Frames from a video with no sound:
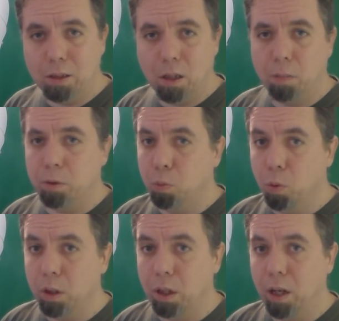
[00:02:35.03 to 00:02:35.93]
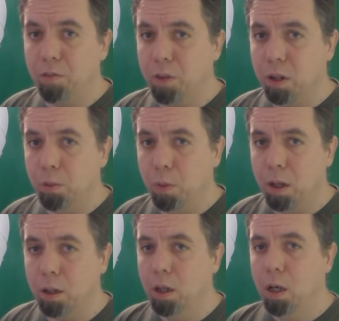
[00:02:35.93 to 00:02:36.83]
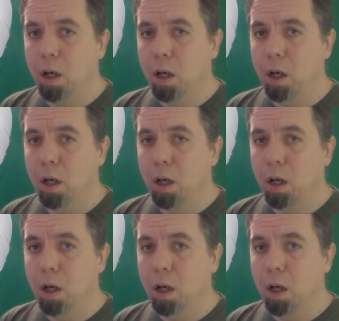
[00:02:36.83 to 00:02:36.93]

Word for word: setup. It's working out very well.